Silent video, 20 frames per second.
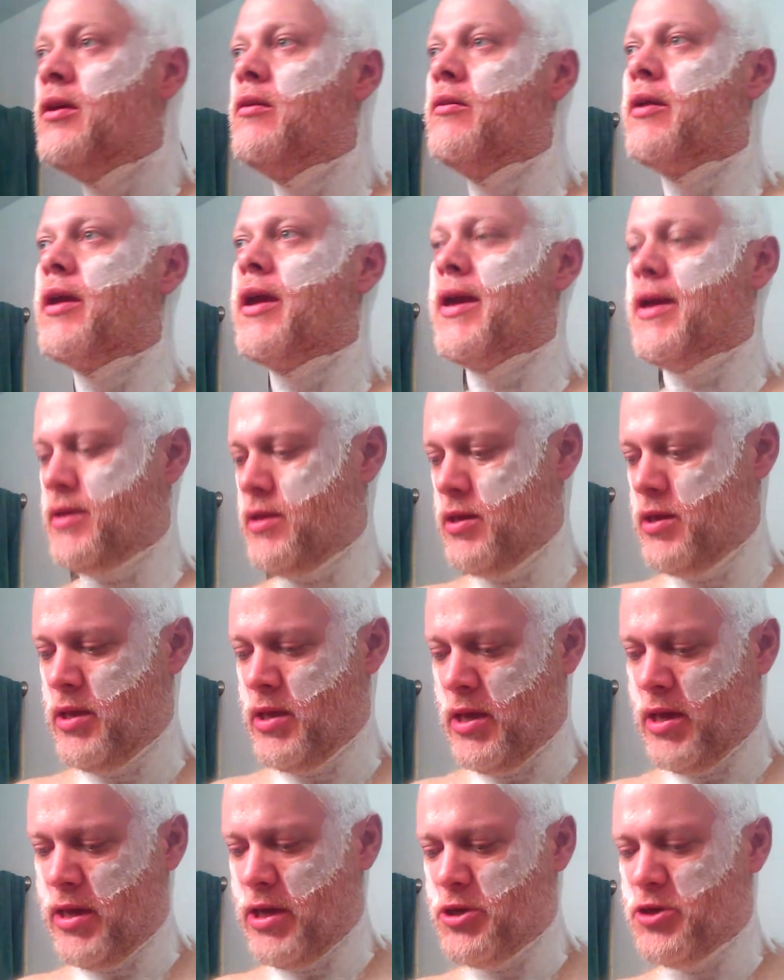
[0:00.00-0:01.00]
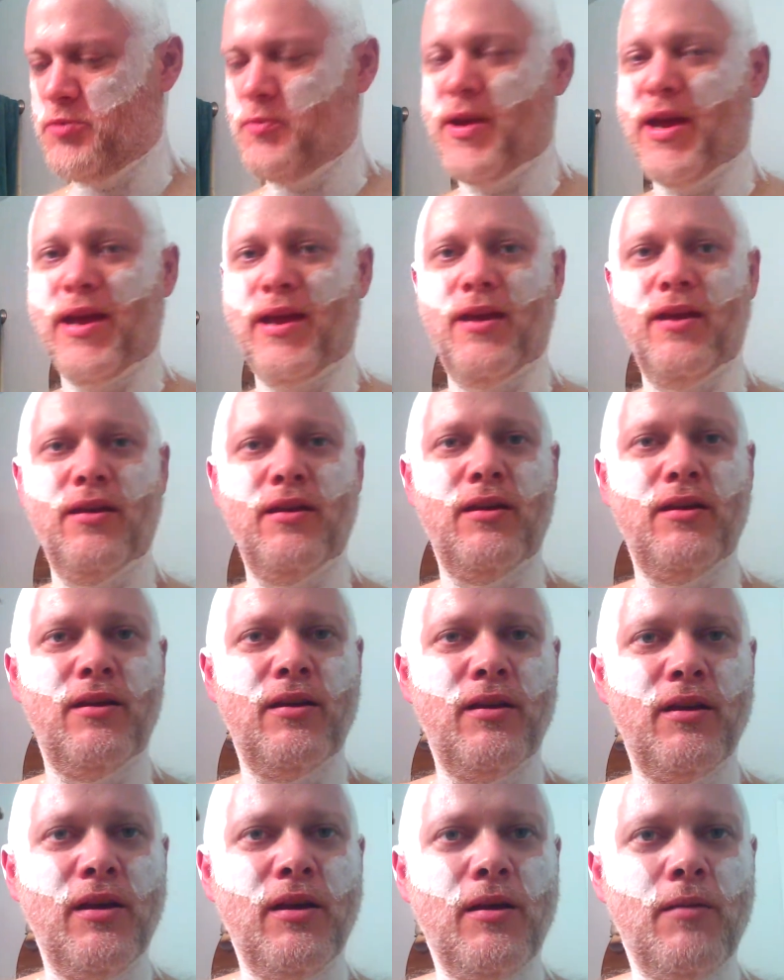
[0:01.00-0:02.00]
Okay, here's my
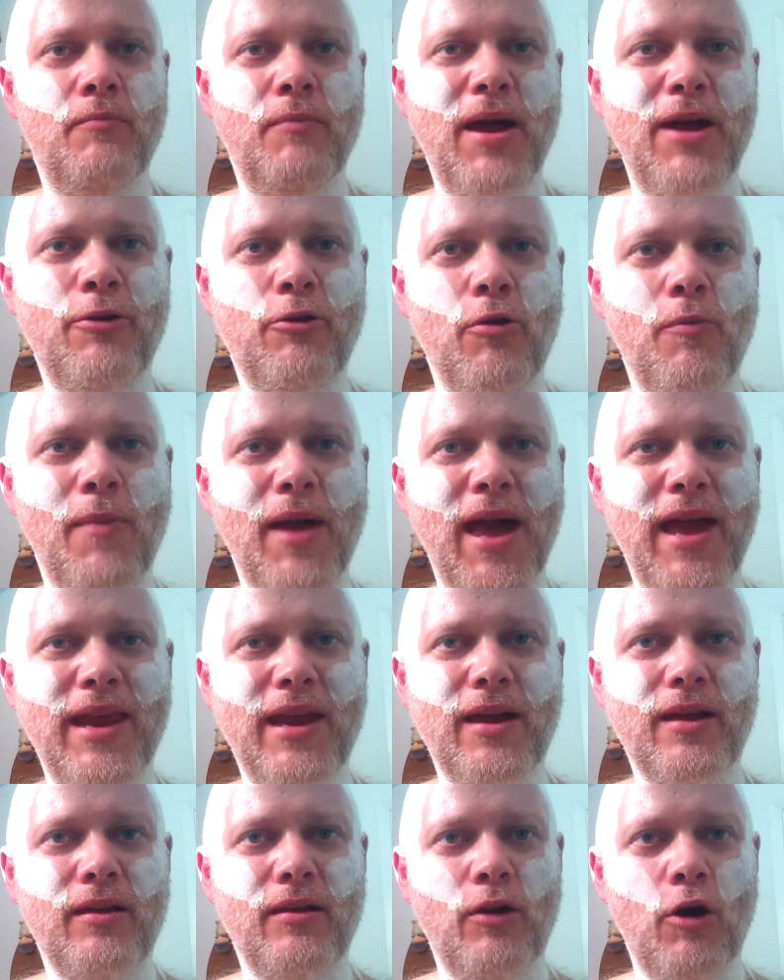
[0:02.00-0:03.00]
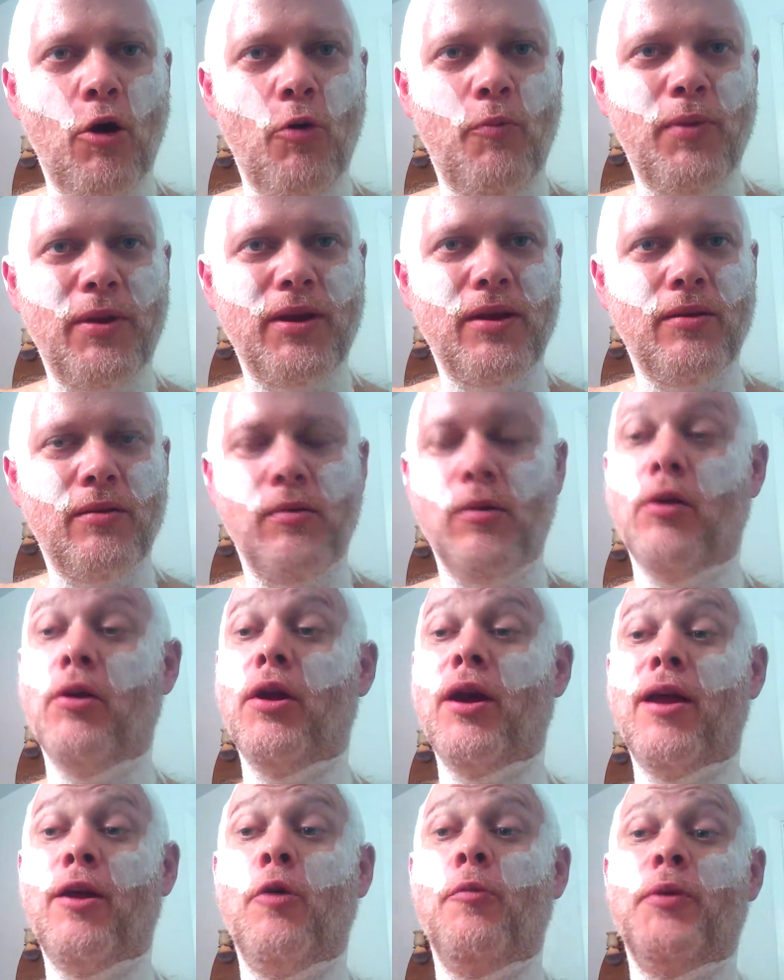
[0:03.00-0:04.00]
Micromatic open, or
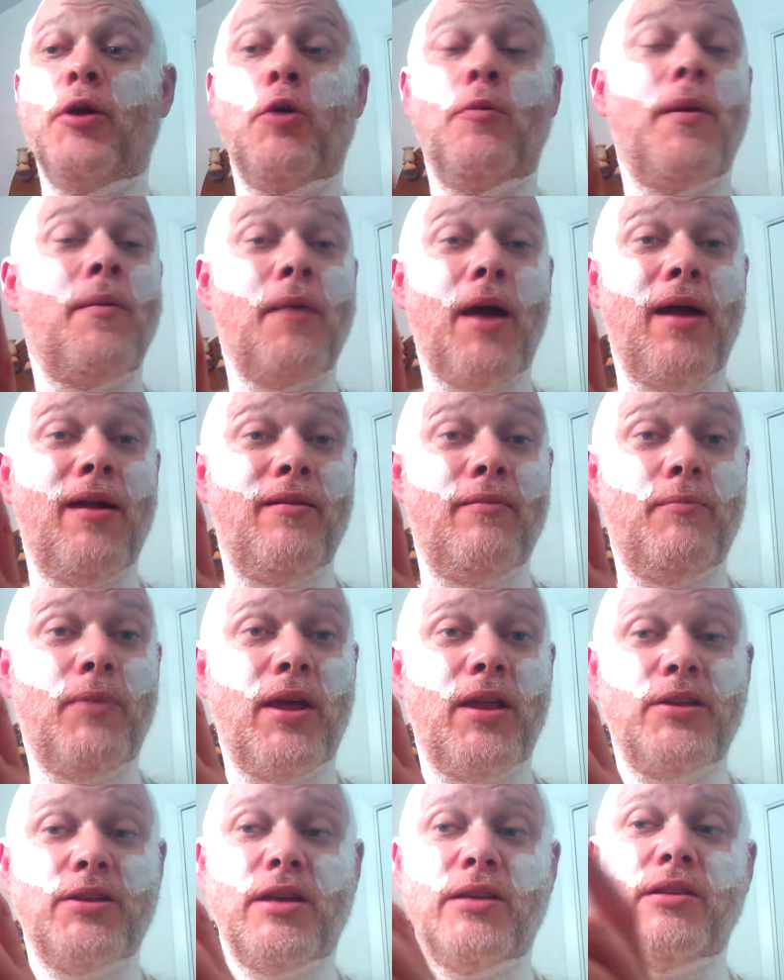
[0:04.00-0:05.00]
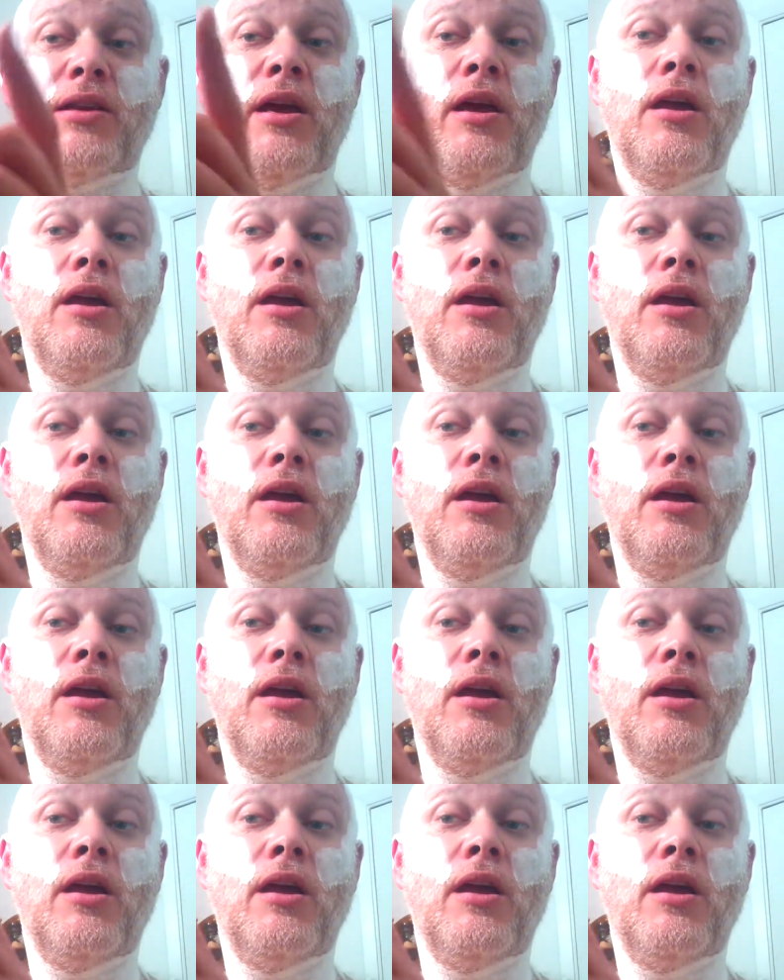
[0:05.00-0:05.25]
not open comb, I apologize,